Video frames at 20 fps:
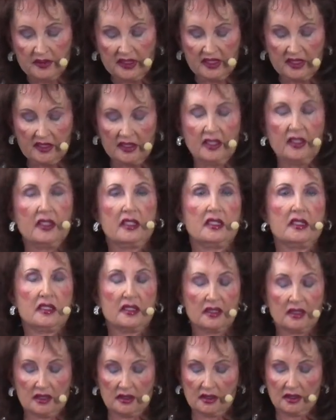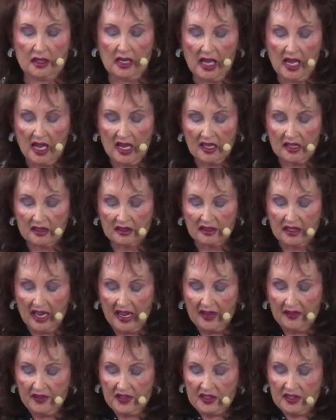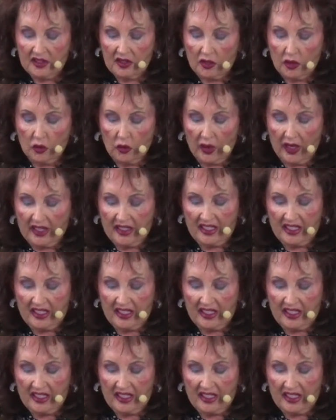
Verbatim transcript: listen to this, "Life is the great